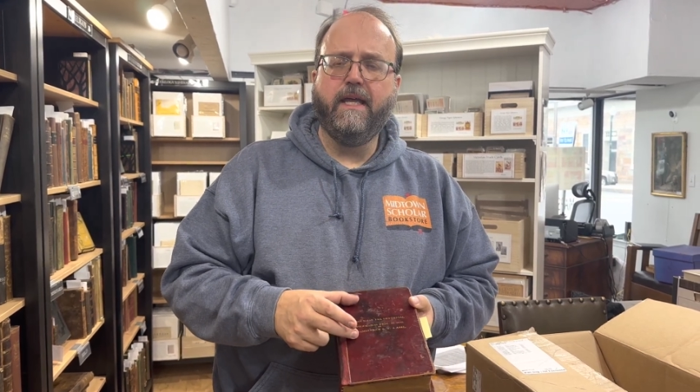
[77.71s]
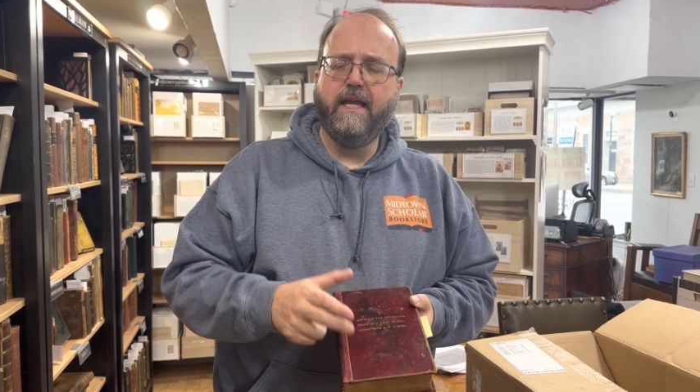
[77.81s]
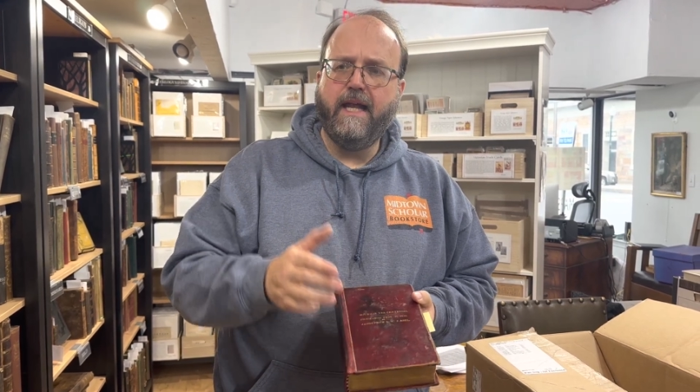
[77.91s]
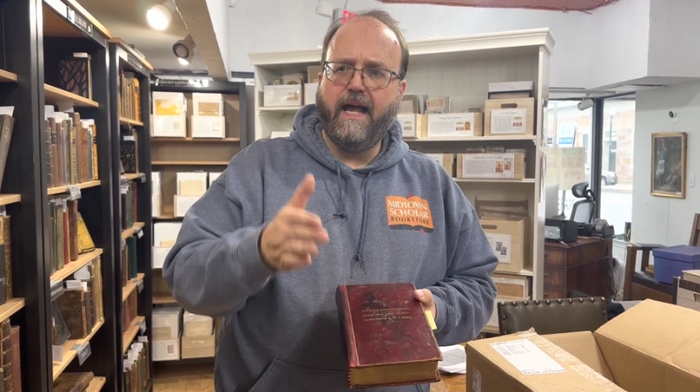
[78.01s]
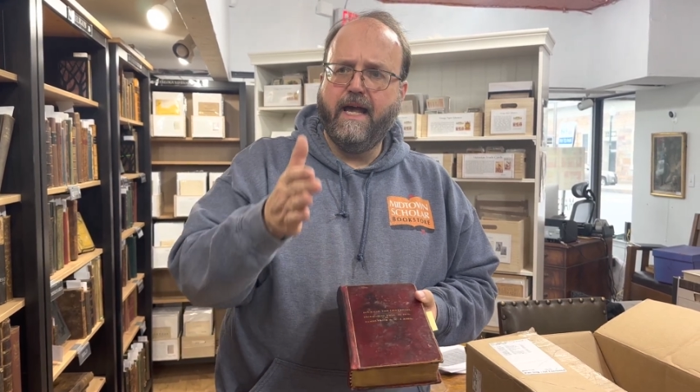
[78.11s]

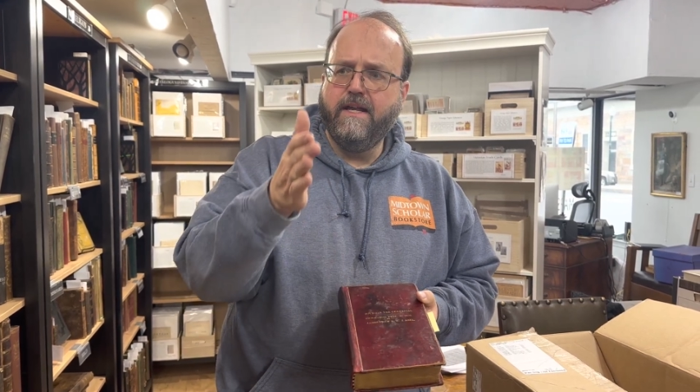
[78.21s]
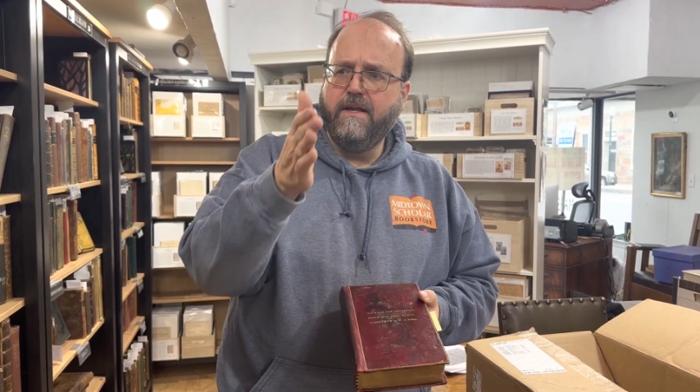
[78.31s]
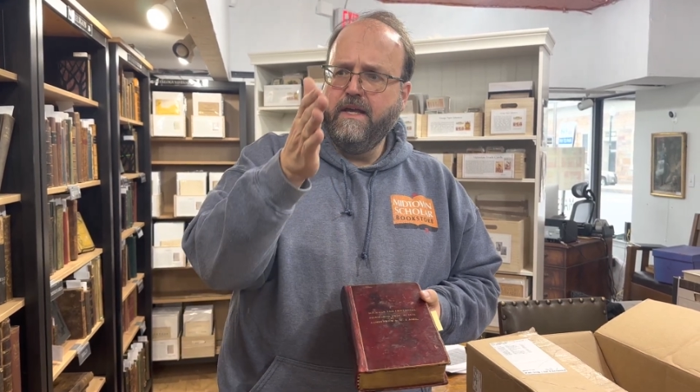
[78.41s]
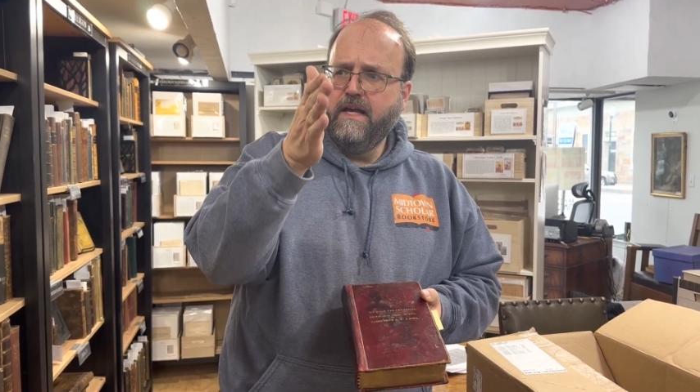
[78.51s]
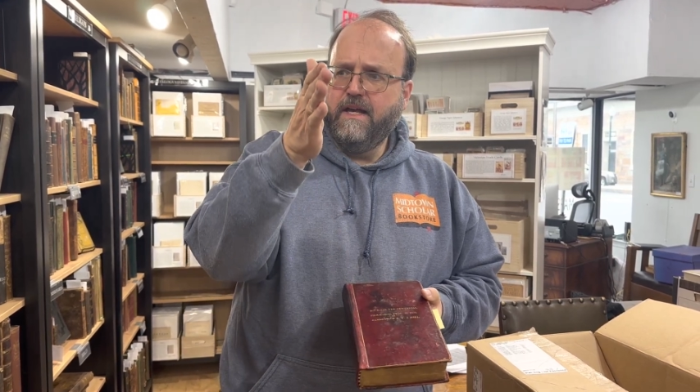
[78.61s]
It had
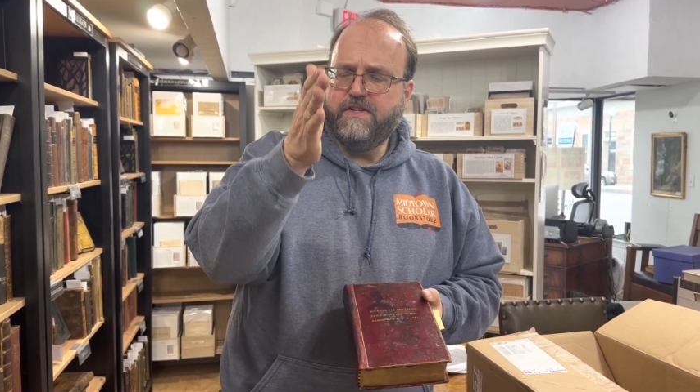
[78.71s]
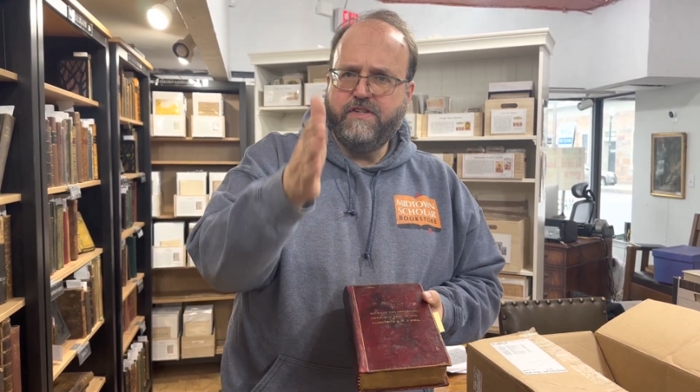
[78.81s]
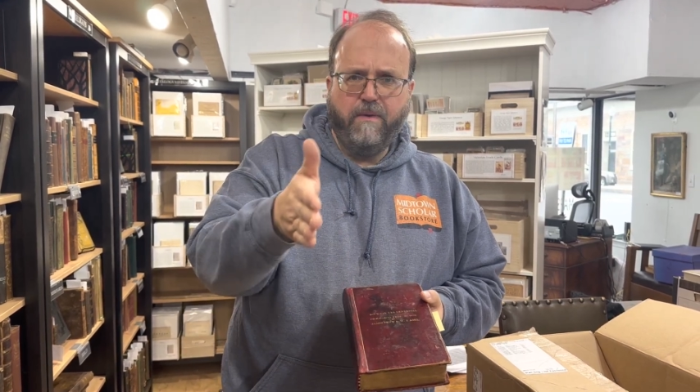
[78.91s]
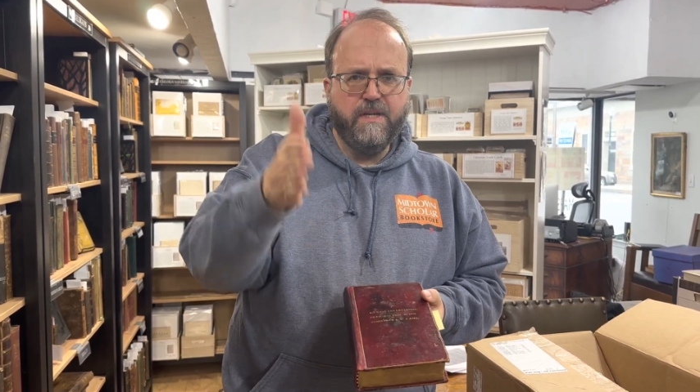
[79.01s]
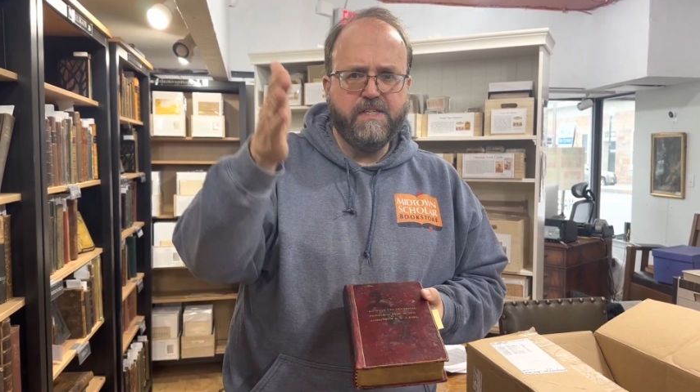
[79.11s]
a
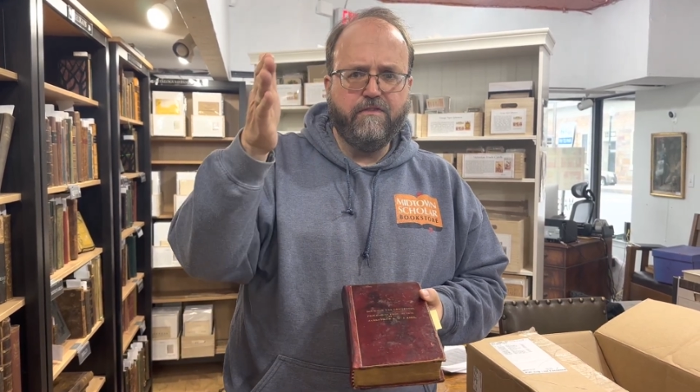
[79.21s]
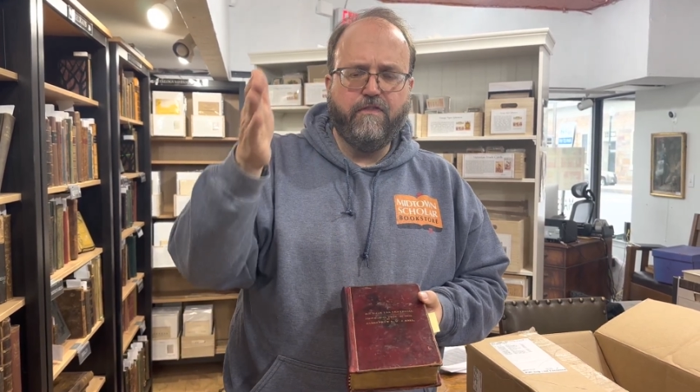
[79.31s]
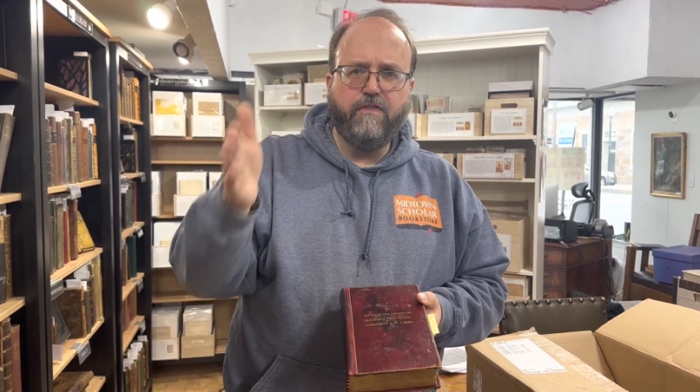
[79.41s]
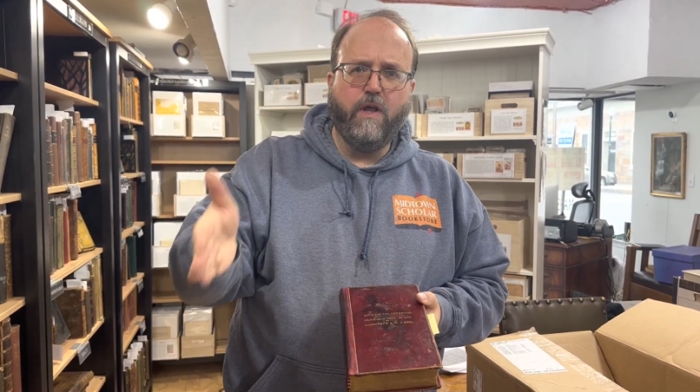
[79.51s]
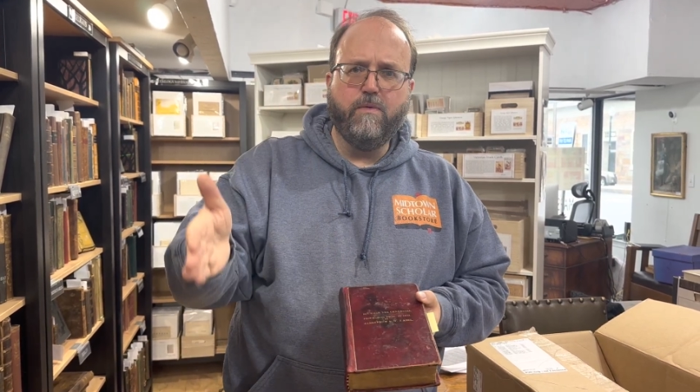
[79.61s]
series of
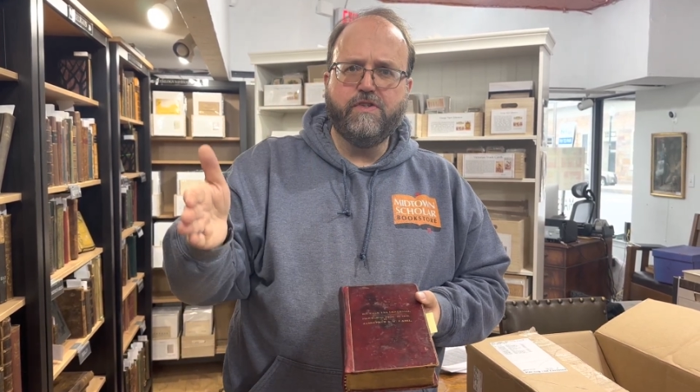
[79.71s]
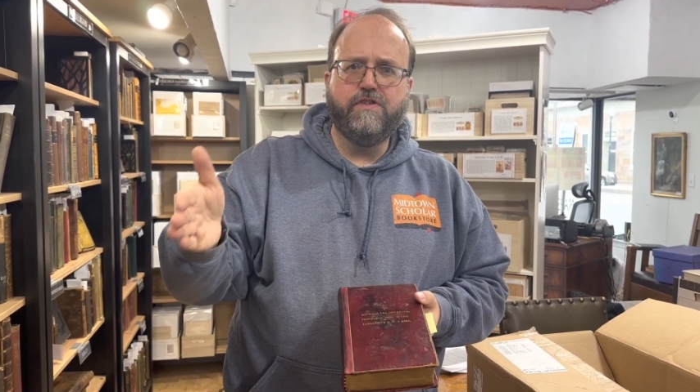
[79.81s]
floats